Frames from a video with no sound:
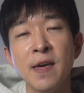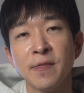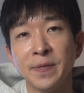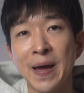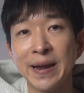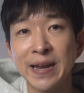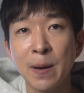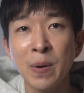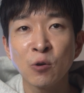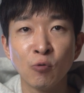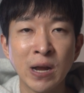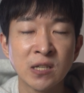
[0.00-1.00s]
the dynamic
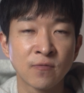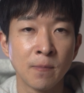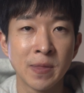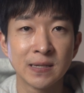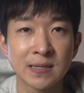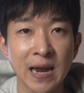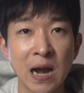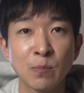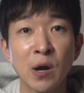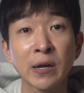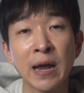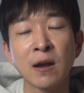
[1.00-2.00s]
range from this
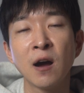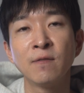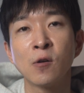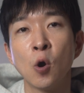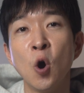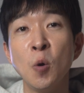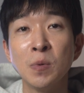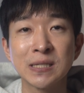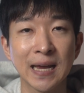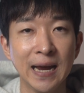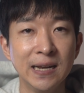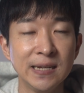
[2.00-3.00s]
camera can cover almost
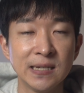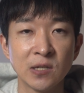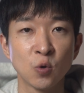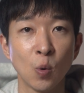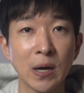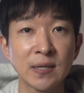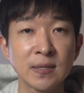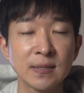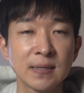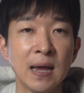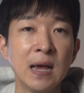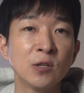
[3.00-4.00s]
any situations,
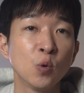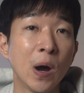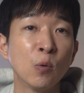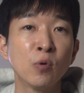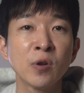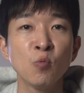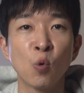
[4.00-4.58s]
so I wouldn't